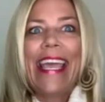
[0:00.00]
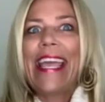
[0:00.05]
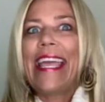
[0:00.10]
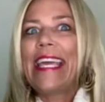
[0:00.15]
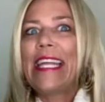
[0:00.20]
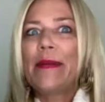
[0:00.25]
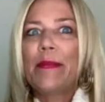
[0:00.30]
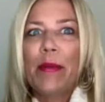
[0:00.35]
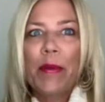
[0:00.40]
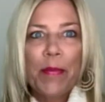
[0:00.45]

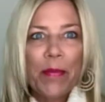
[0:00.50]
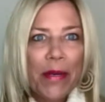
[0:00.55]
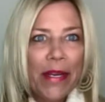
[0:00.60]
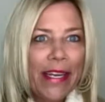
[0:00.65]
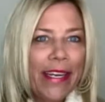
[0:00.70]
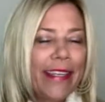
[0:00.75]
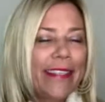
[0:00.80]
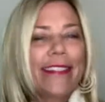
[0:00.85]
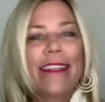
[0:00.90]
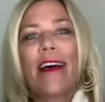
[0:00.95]
Animal
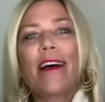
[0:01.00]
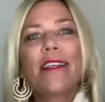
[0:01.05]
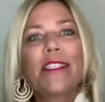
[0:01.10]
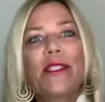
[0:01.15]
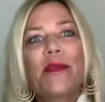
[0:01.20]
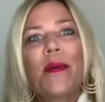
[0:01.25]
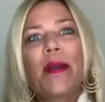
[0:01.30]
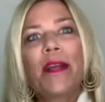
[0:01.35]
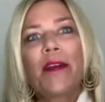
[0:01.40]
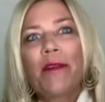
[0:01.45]
print is
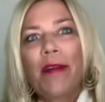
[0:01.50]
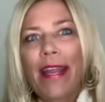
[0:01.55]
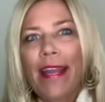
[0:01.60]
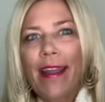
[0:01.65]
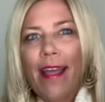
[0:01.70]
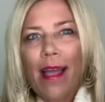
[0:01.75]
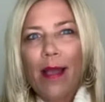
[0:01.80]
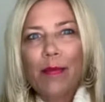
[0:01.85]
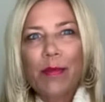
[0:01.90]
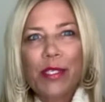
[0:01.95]
also a great
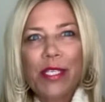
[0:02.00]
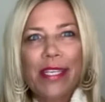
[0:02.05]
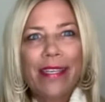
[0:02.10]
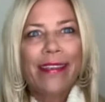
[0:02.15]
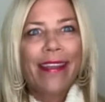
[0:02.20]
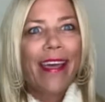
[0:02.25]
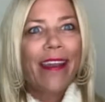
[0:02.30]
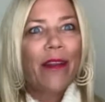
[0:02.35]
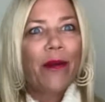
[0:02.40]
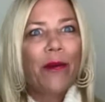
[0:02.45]
option
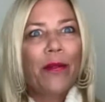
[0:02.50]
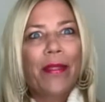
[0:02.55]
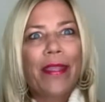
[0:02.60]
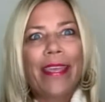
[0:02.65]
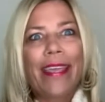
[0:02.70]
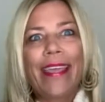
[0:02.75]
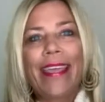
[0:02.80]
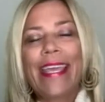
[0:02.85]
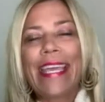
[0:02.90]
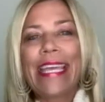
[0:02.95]
not only
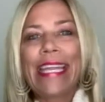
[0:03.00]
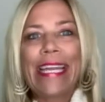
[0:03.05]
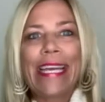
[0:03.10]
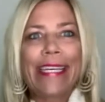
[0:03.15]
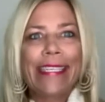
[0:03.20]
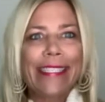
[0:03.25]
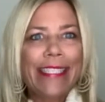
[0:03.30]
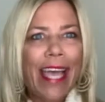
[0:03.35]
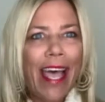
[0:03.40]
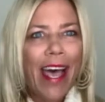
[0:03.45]
in
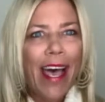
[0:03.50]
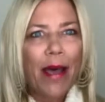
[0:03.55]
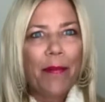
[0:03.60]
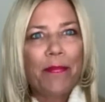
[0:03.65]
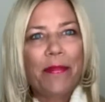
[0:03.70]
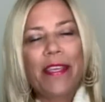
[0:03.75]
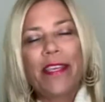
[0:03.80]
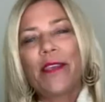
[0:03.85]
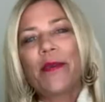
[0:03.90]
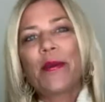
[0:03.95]
a top
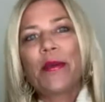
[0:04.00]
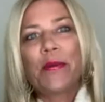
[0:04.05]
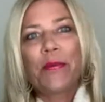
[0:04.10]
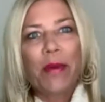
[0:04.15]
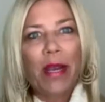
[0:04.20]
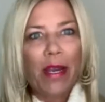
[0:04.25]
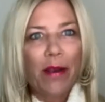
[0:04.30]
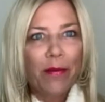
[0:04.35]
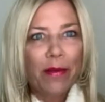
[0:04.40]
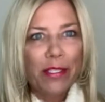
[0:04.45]
that you can
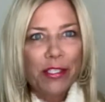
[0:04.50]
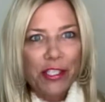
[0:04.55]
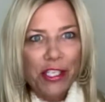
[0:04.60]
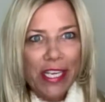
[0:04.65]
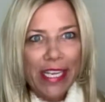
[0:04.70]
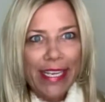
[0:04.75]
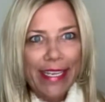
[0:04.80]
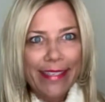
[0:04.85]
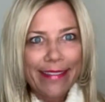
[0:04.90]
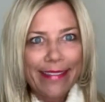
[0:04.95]
wear with
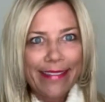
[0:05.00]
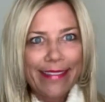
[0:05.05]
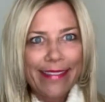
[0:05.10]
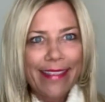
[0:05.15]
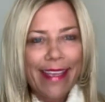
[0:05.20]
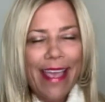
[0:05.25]
jeans,